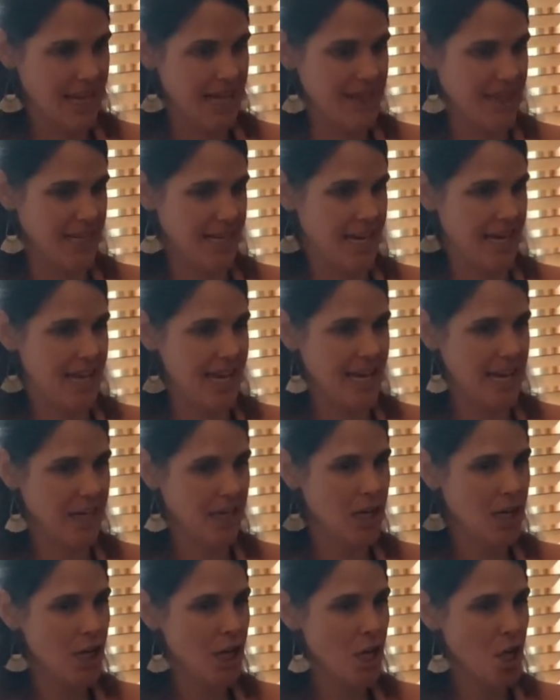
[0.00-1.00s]
And then I had
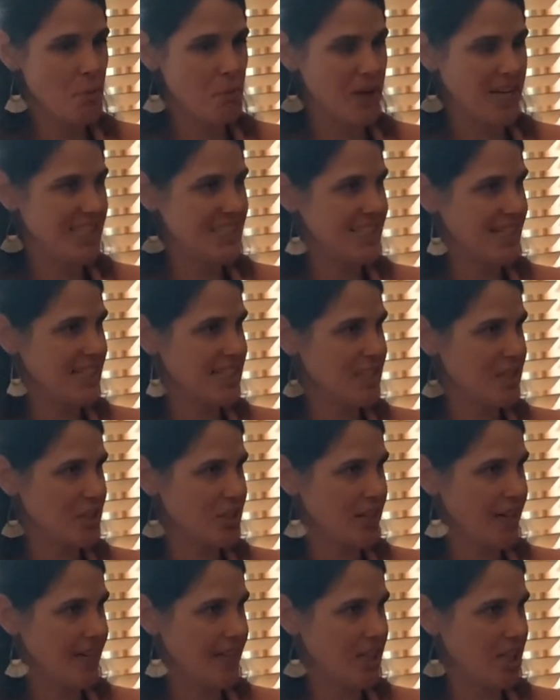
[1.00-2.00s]
my 6th
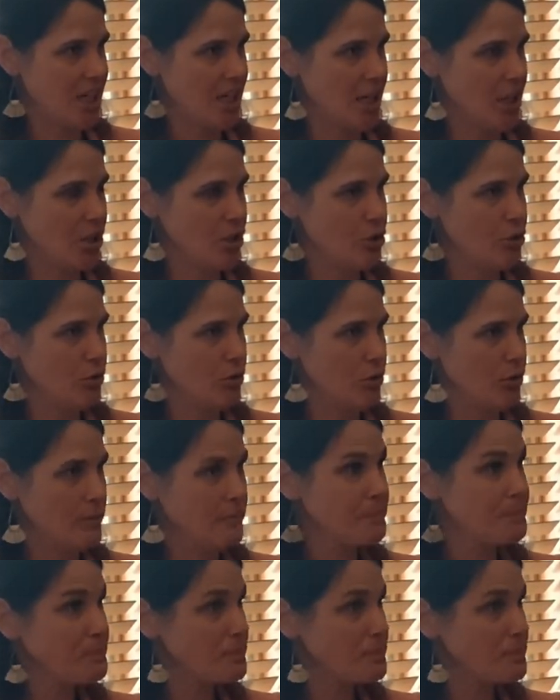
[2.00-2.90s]
grader who